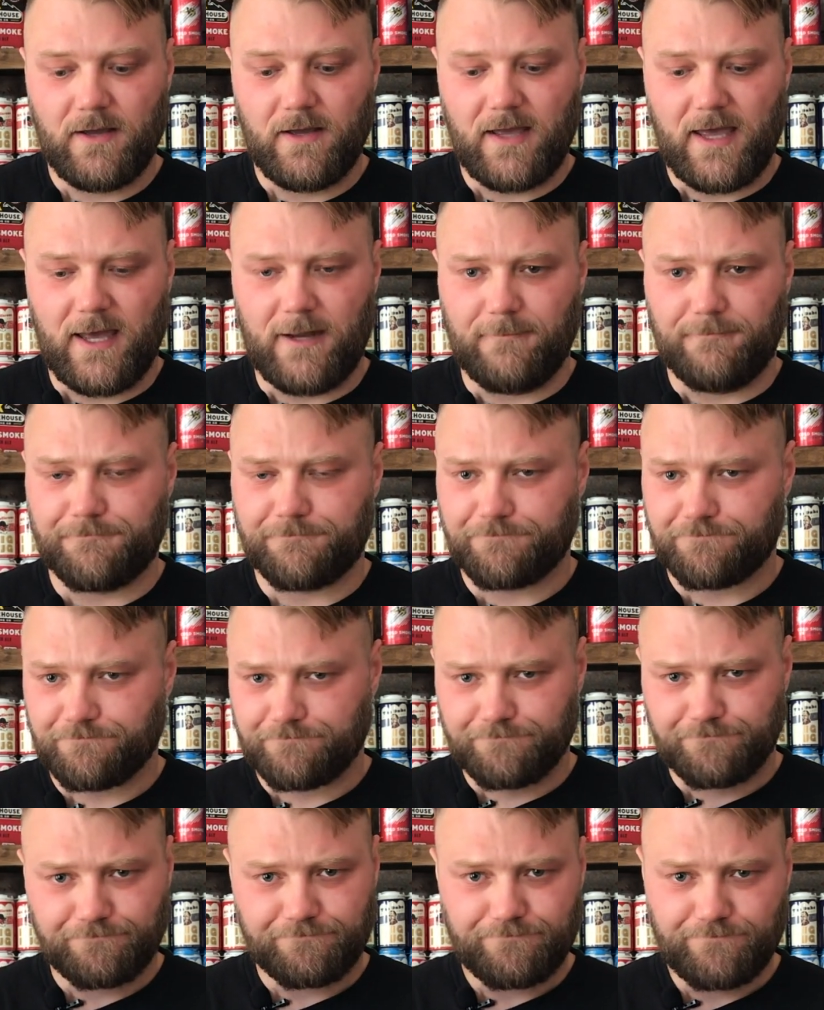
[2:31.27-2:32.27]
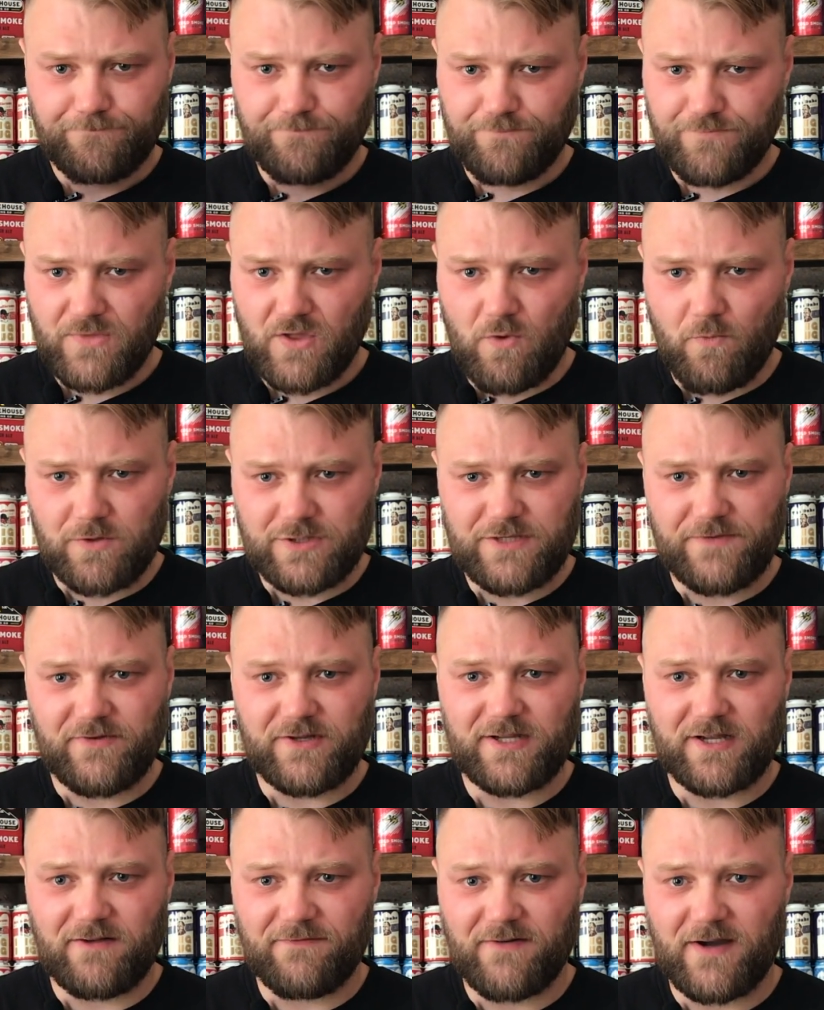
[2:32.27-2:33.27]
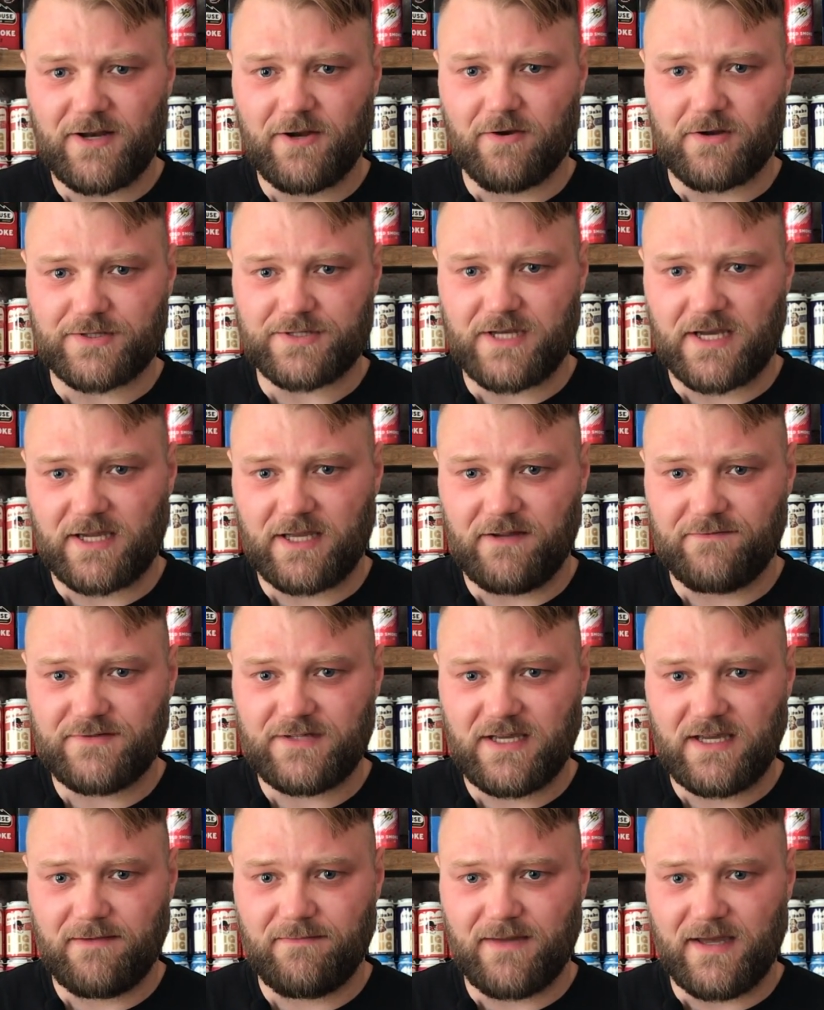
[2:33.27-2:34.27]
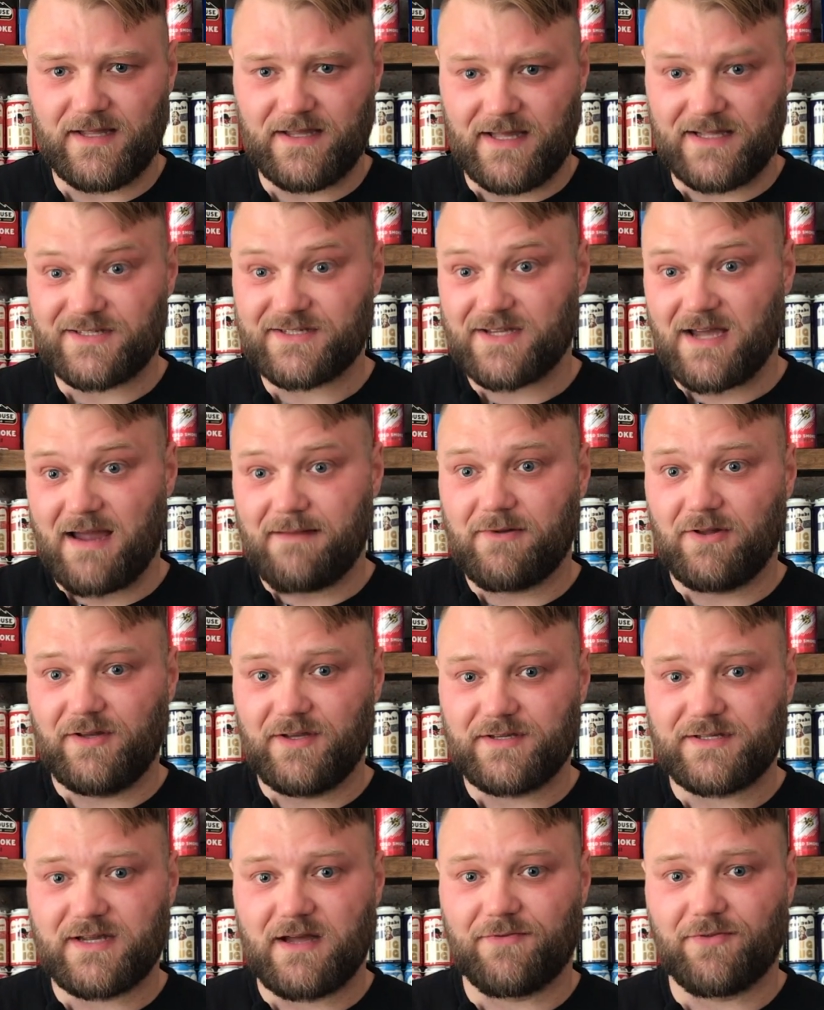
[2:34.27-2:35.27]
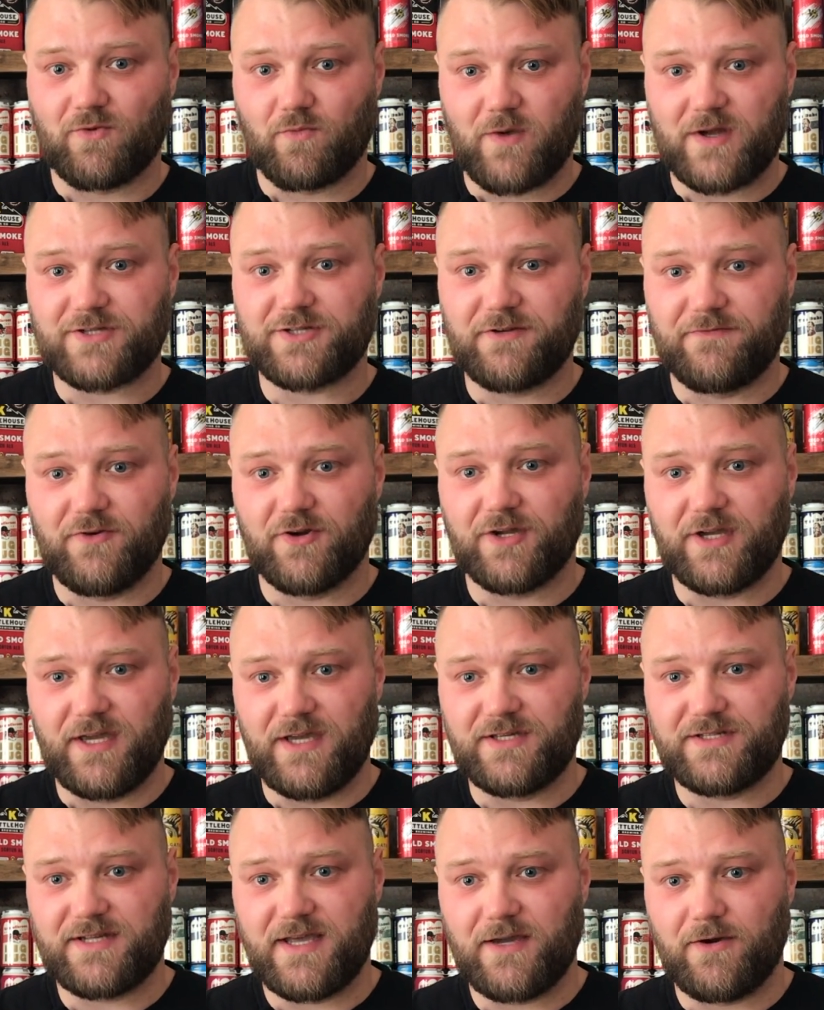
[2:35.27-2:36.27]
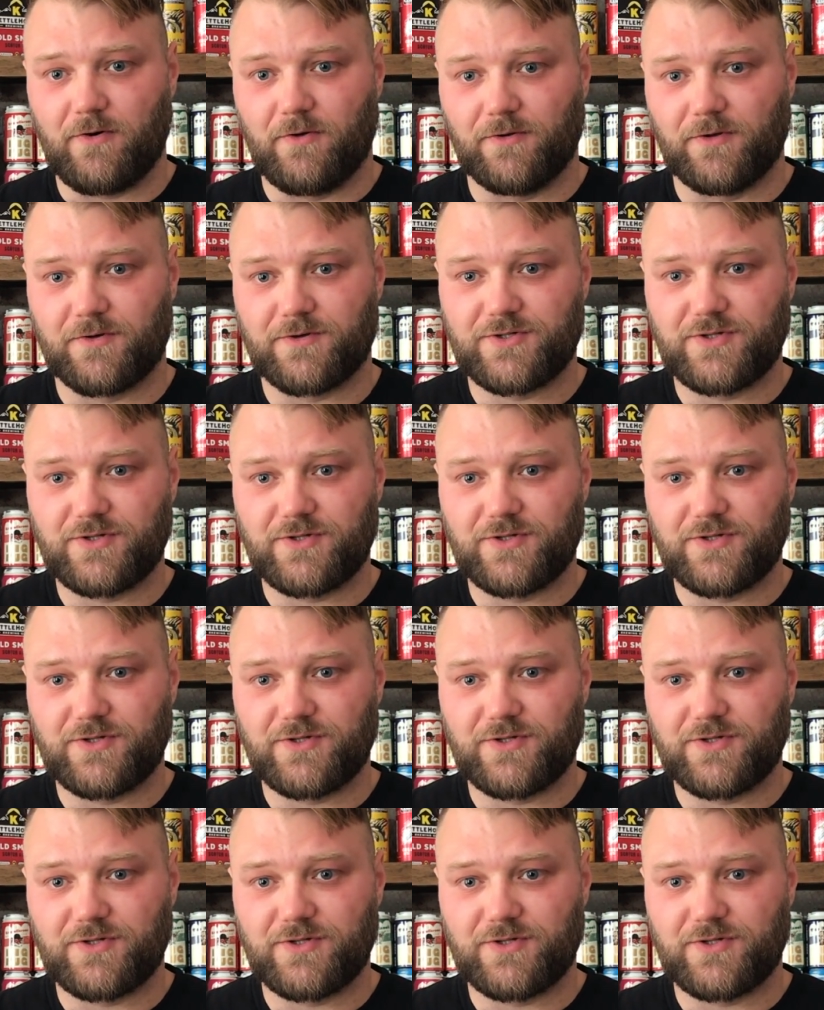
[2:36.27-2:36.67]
And once you've identified your executive team, it's time to list out the rest of your key stakeholders.